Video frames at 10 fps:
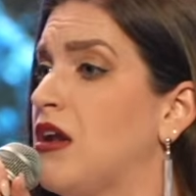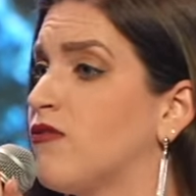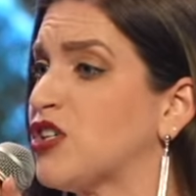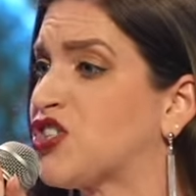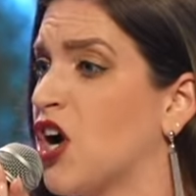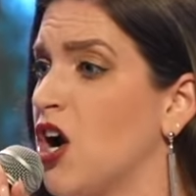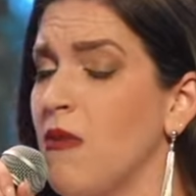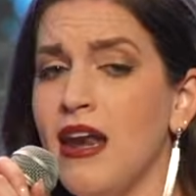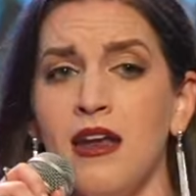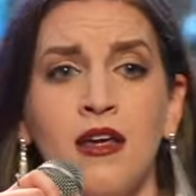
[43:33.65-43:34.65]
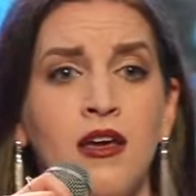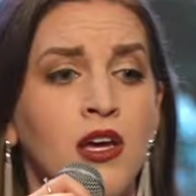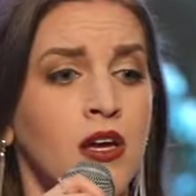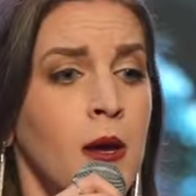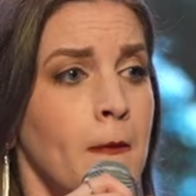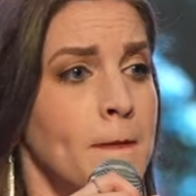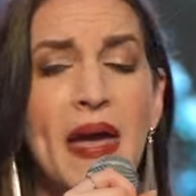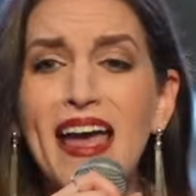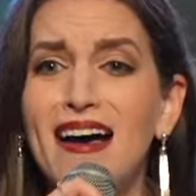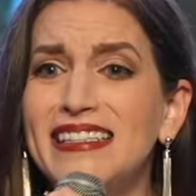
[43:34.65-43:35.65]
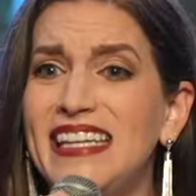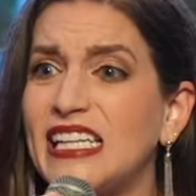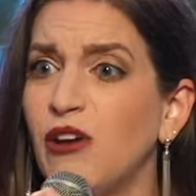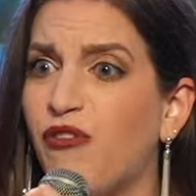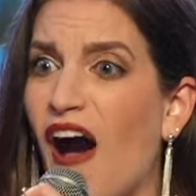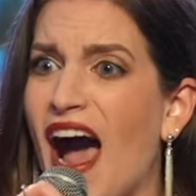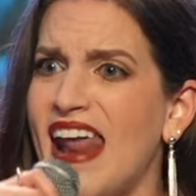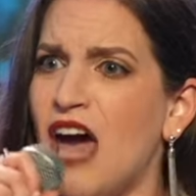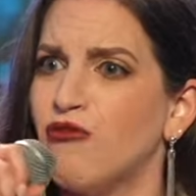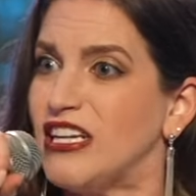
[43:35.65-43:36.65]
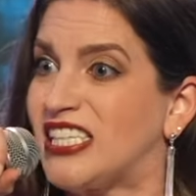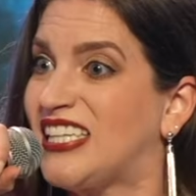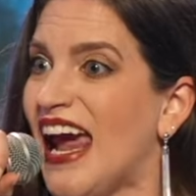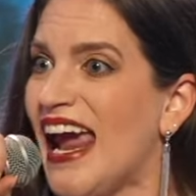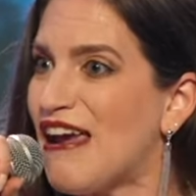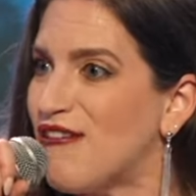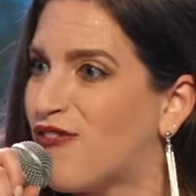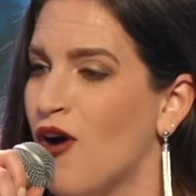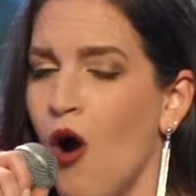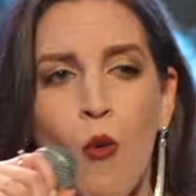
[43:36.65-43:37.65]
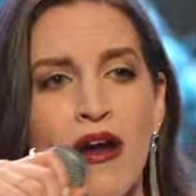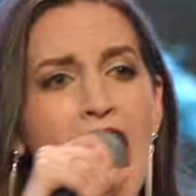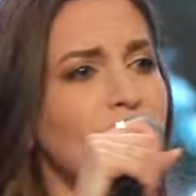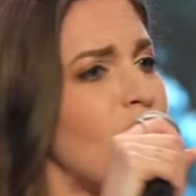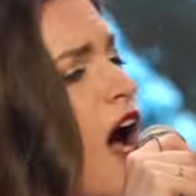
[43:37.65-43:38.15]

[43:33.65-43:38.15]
middle of the sermon. Be undignified and receive whenever